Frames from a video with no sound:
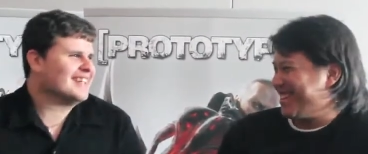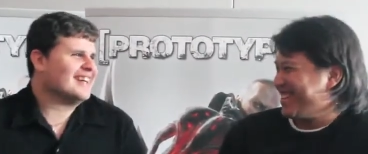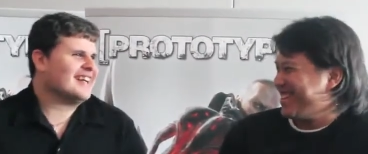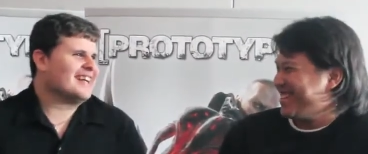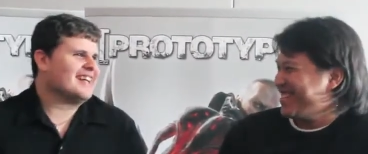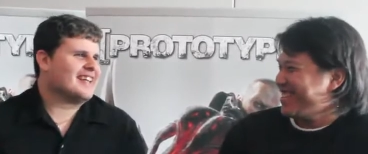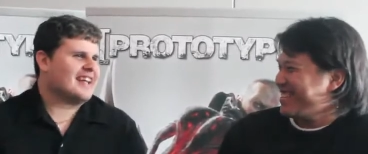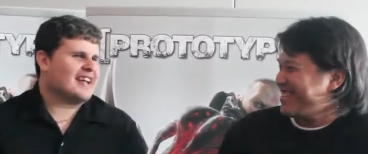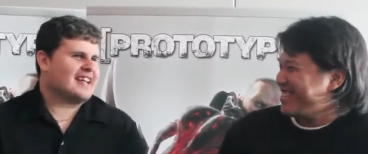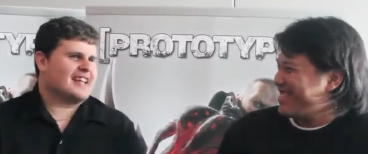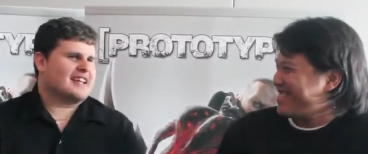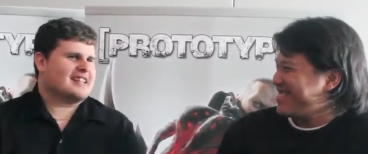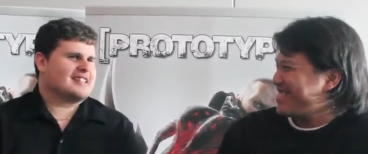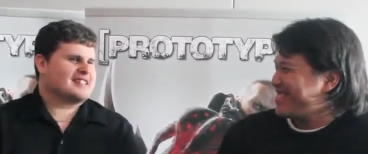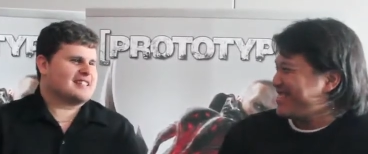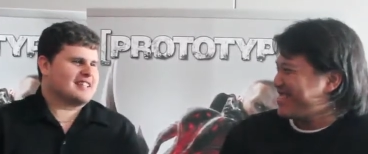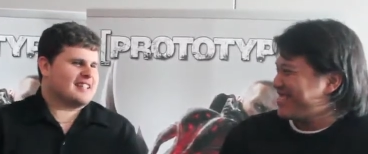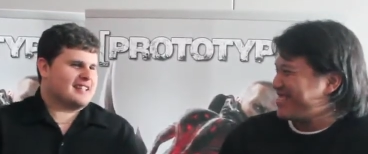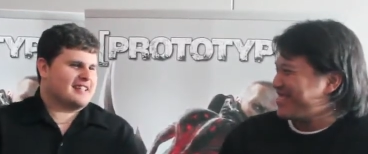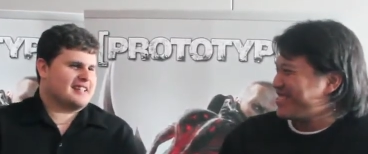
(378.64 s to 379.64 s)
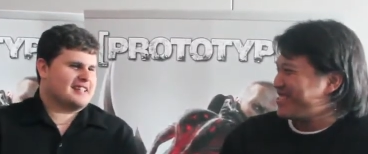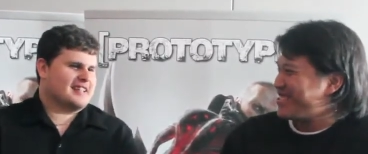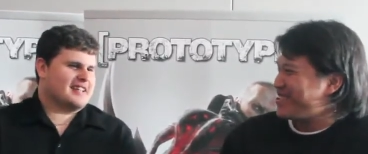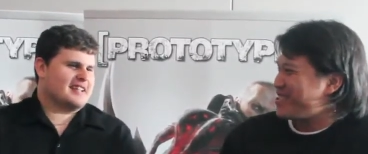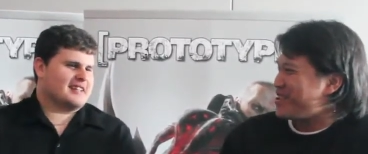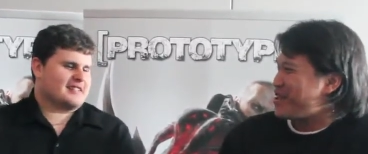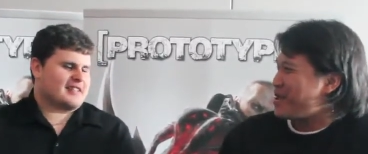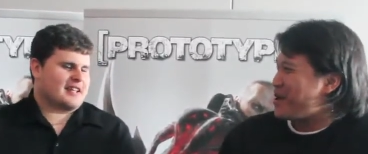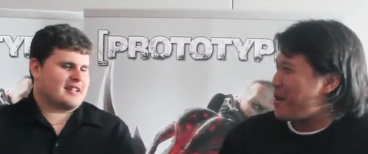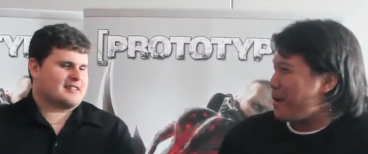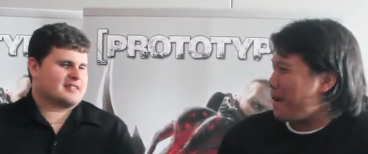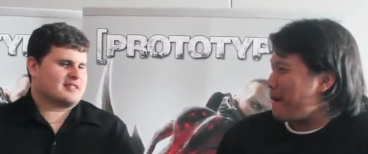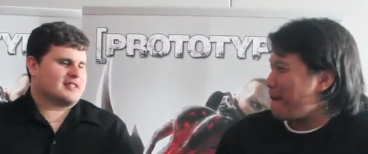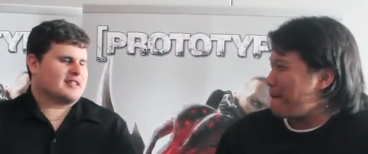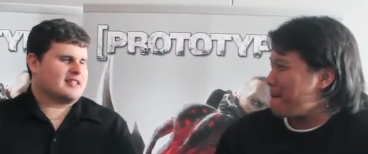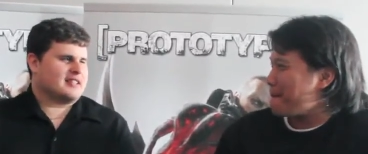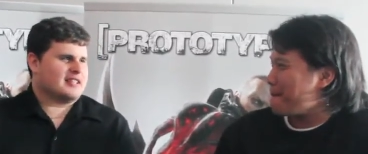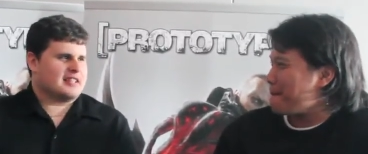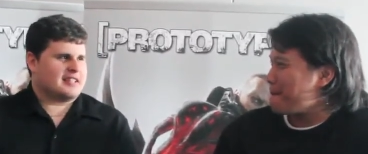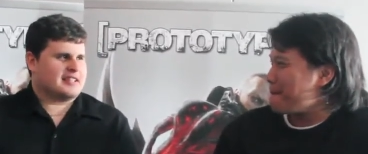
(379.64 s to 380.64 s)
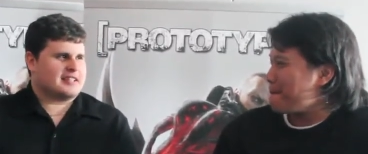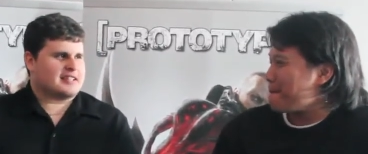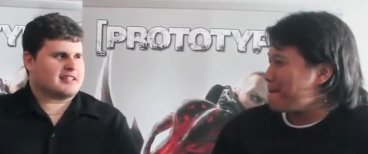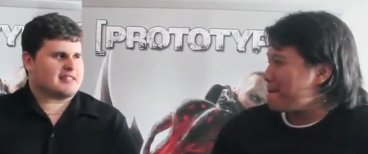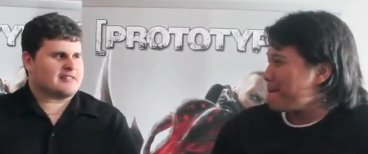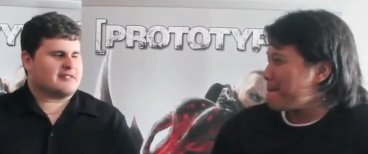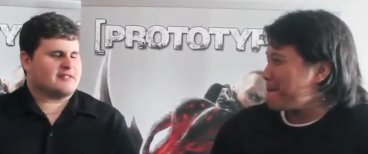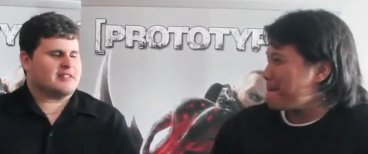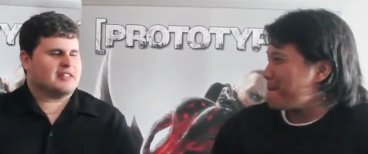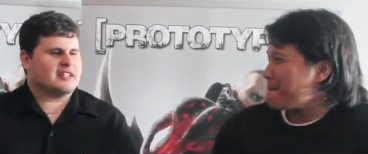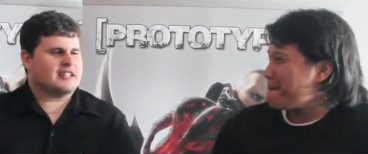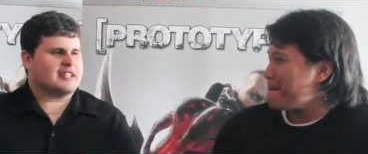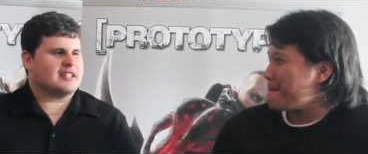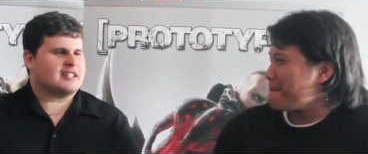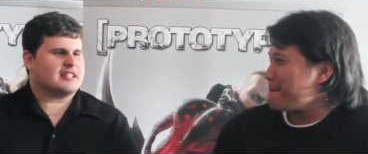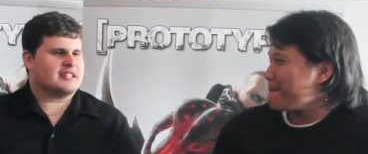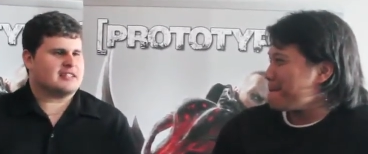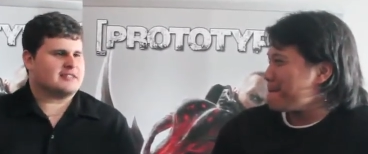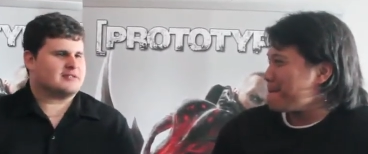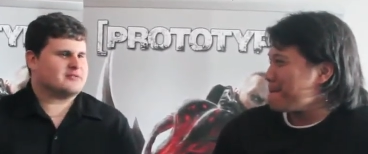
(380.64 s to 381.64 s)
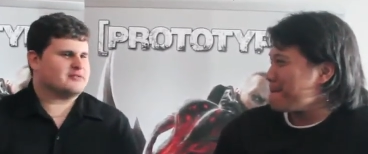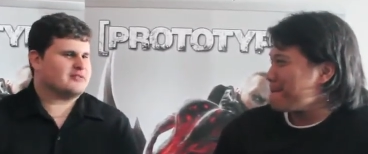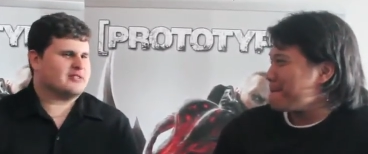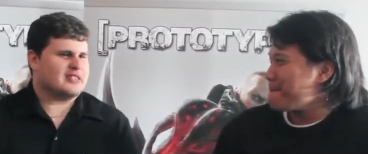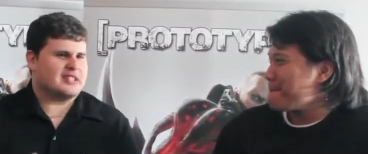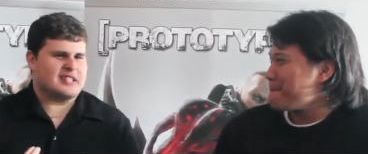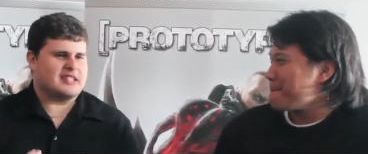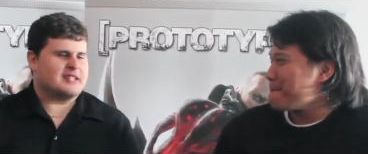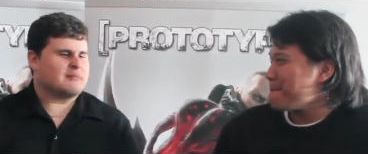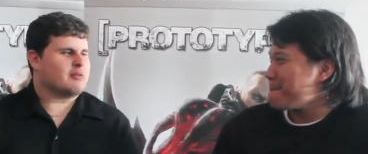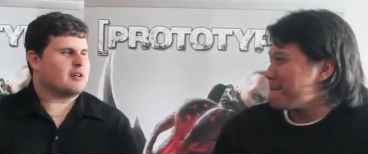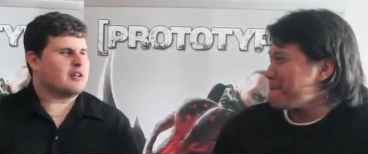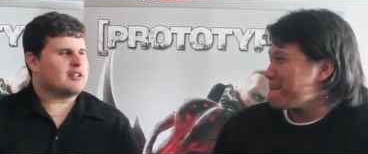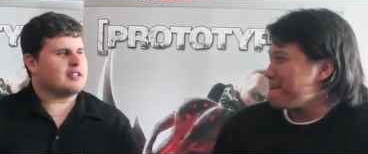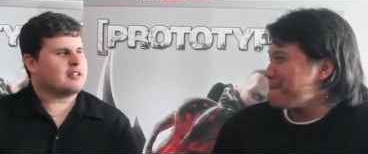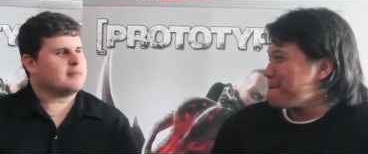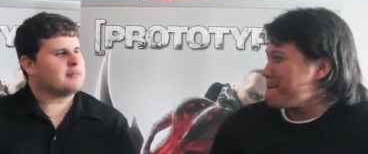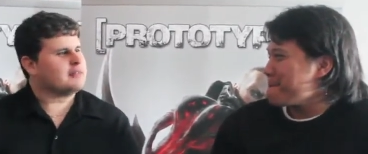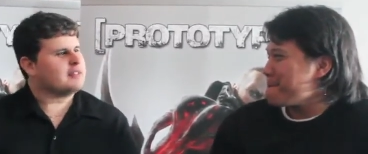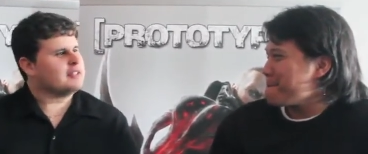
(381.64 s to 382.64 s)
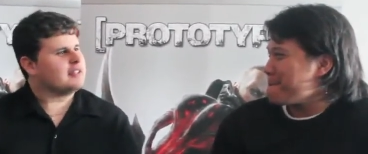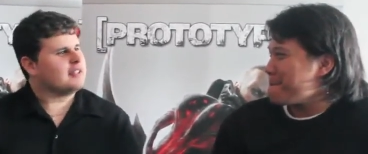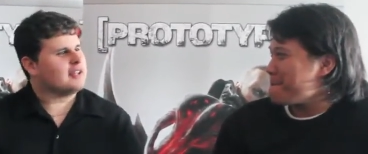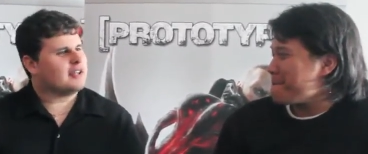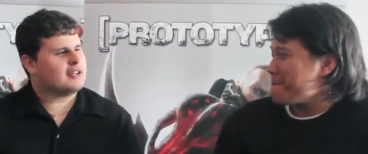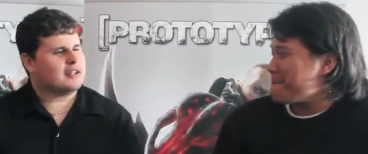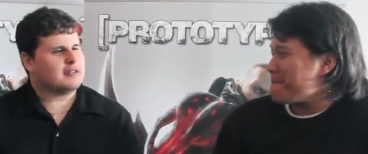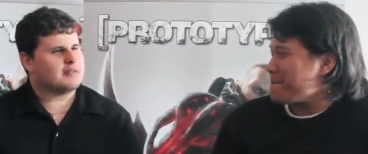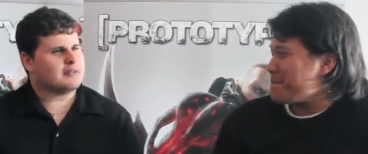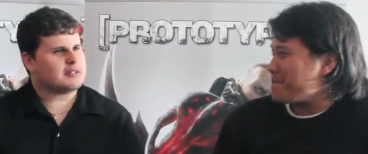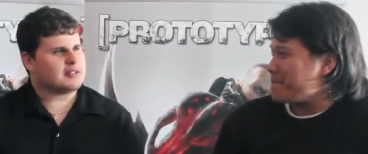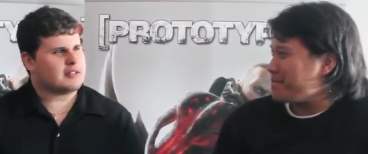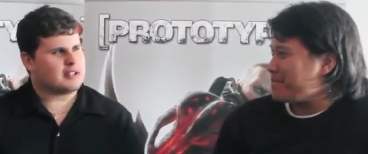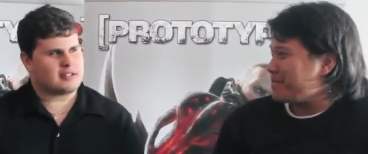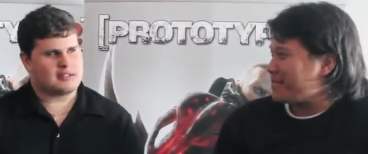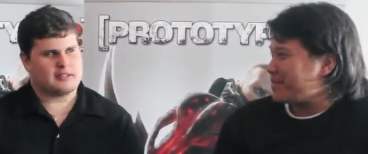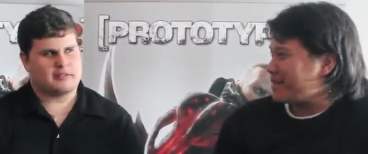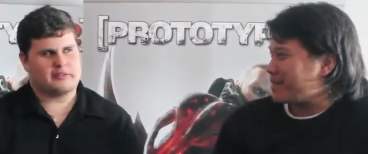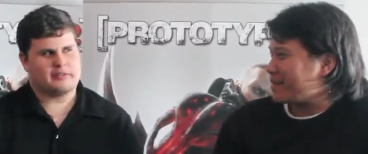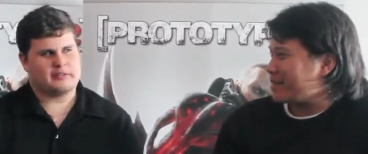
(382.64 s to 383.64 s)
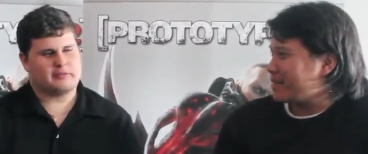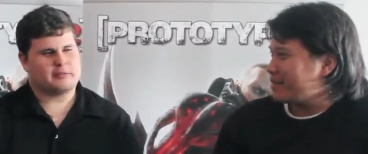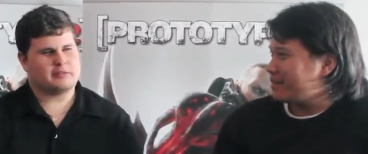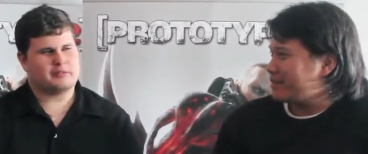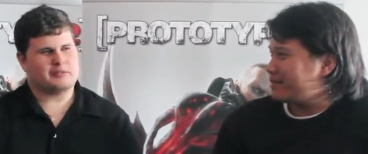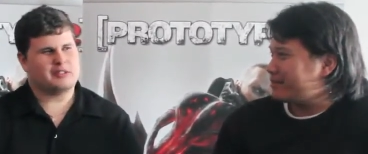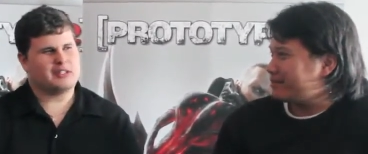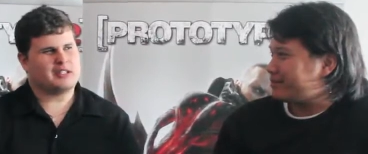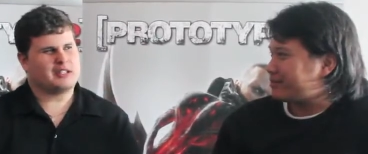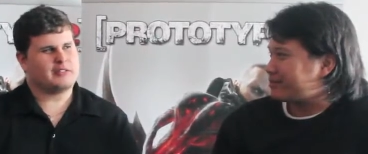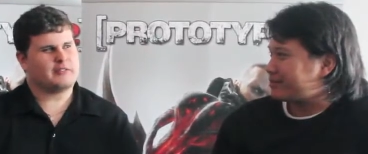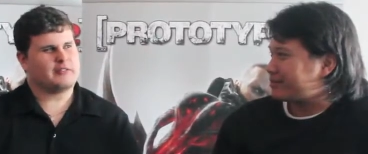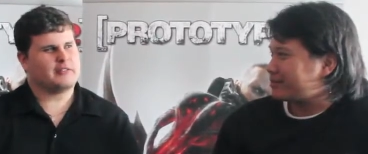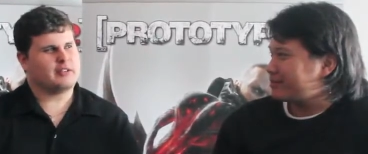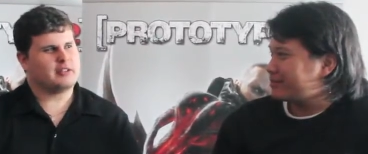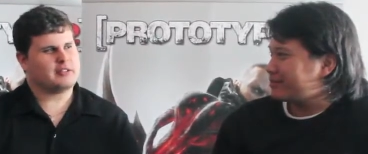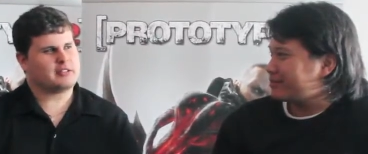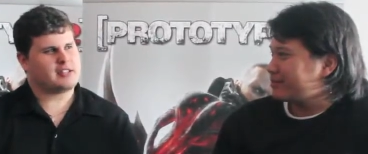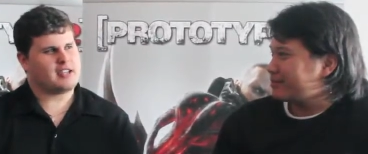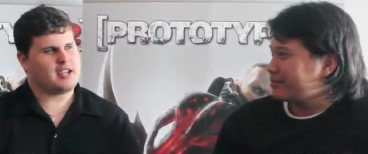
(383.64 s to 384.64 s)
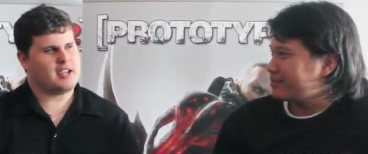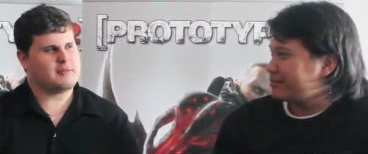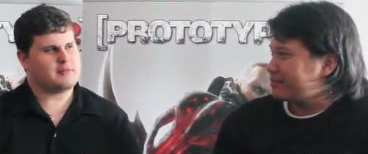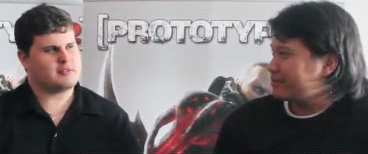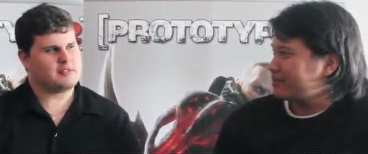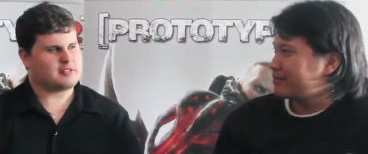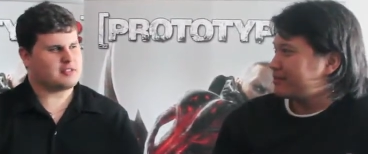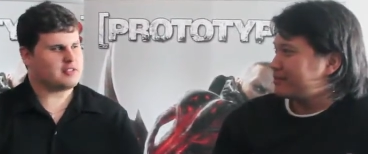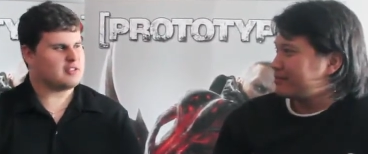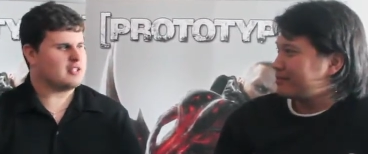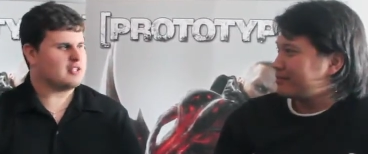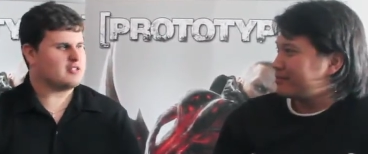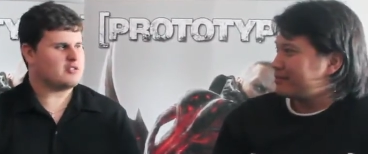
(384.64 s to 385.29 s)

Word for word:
Speaker 1: that, that's uh, that, that, sort of thing really. Road uh, was like the was really the first game to sort of